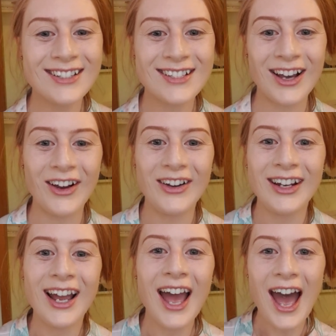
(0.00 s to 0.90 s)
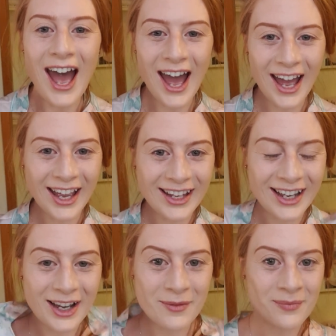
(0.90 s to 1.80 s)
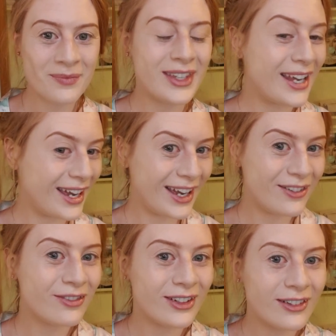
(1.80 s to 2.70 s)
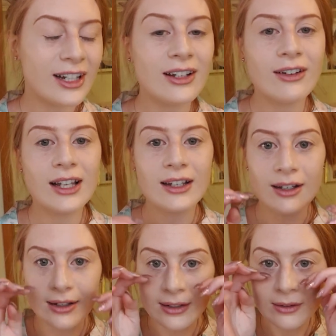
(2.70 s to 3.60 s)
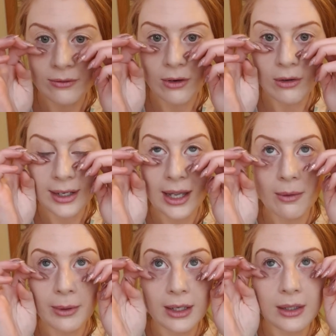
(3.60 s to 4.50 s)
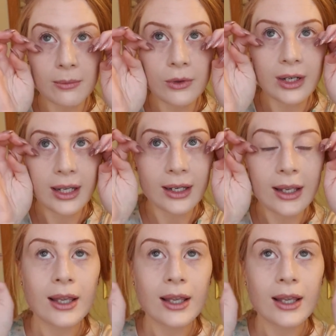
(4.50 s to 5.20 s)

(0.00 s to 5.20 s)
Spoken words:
So I feel really good rolling out of bed in the morning.